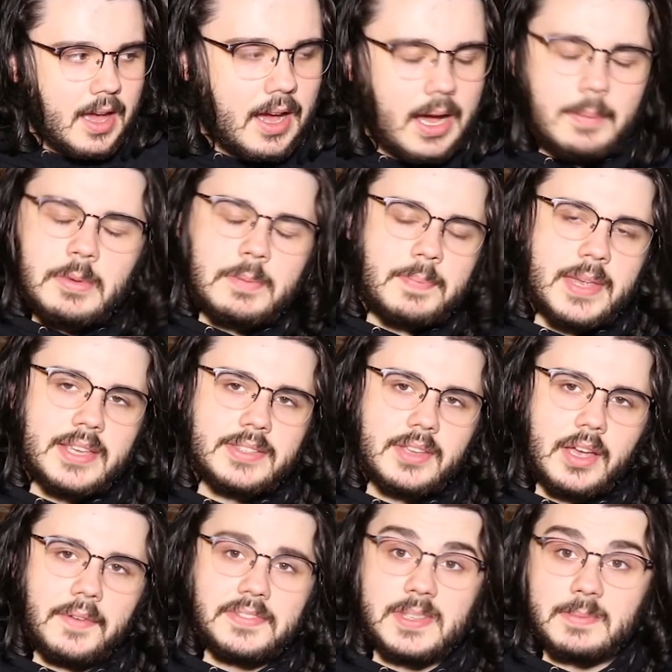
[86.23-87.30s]
I'm gonna piss
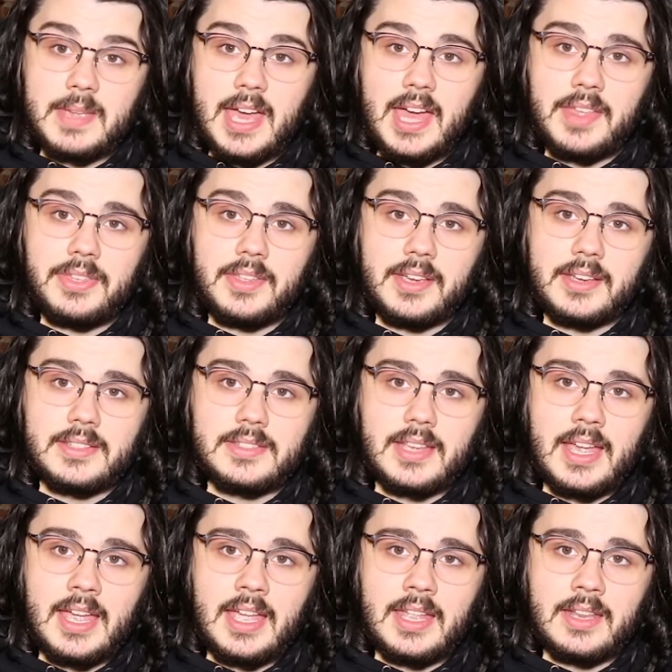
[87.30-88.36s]
off some Catholics,
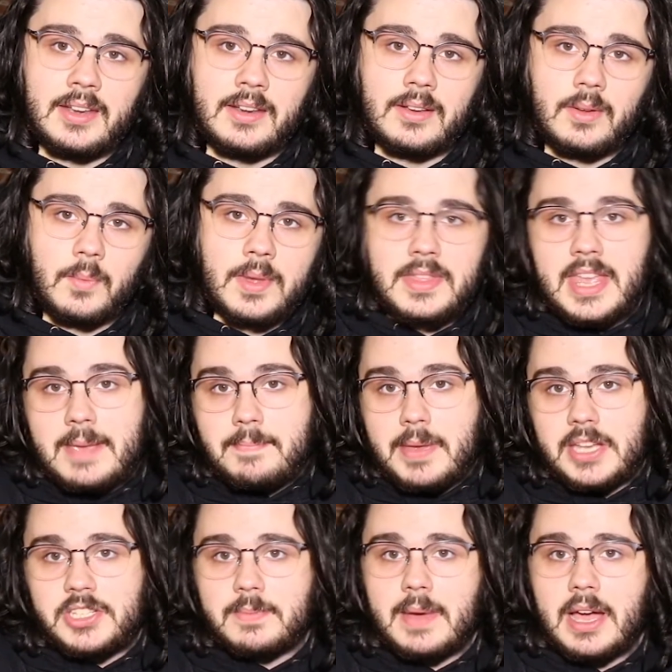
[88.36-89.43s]
and when they
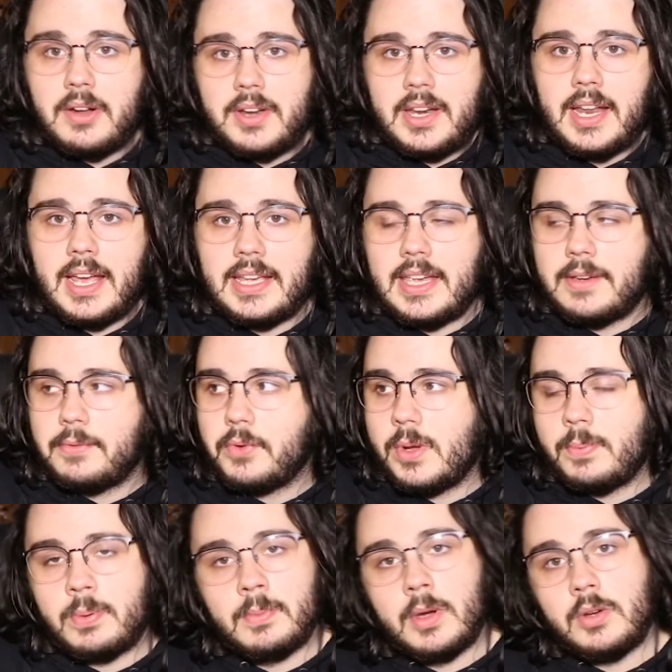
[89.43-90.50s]
bitch about it, I get
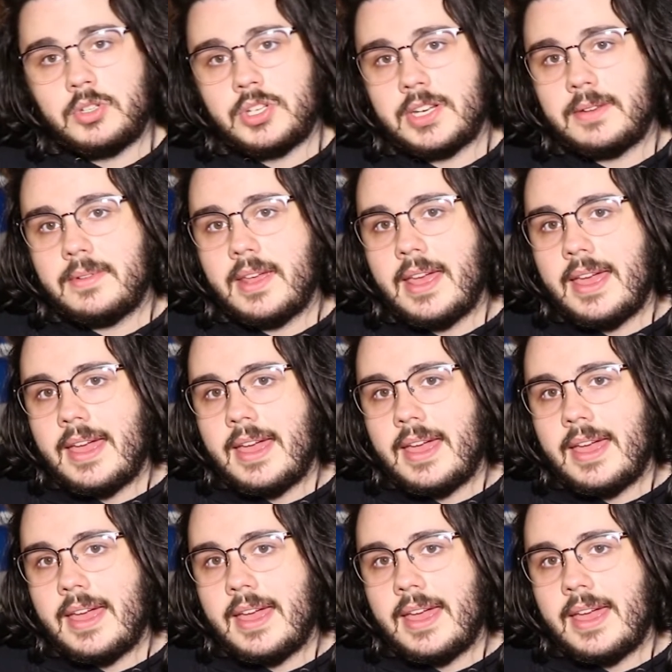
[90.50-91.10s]
free promotion.